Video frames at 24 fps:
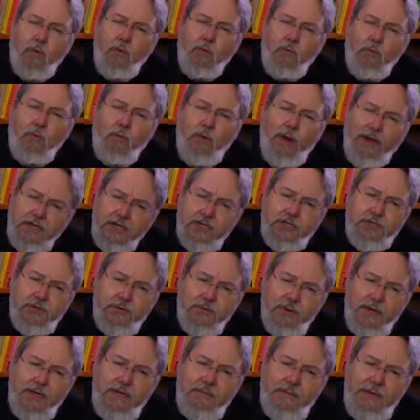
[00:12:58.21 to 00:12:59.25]
When did you
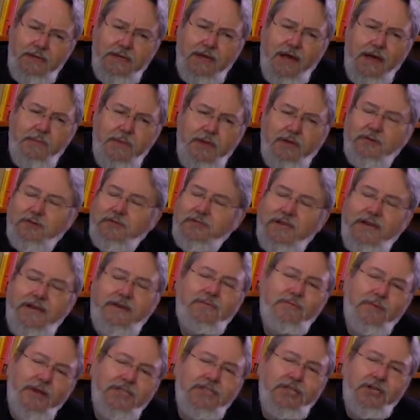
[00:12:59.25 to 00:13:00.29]
really become interested
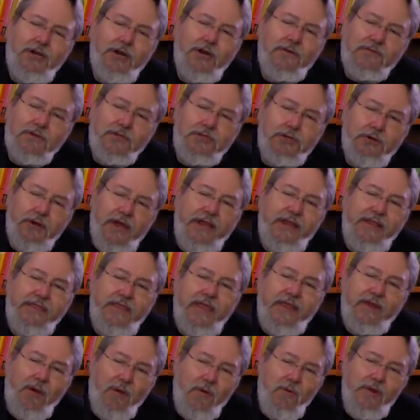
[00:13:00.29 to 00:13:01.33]
in Ricci curvature? Had
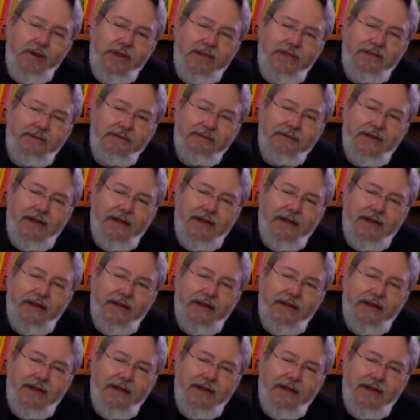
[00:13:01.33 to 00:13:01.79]
that already?